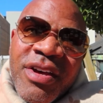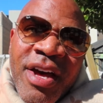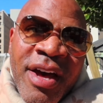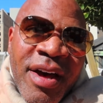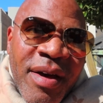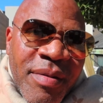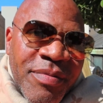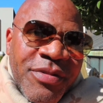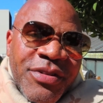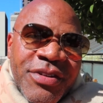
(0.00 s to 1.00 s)

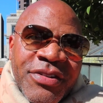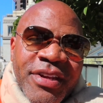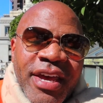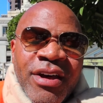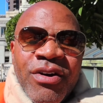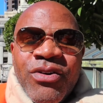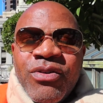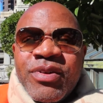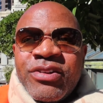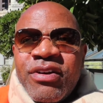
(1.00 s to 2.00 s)
to stay
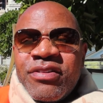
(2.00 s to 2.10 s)
home until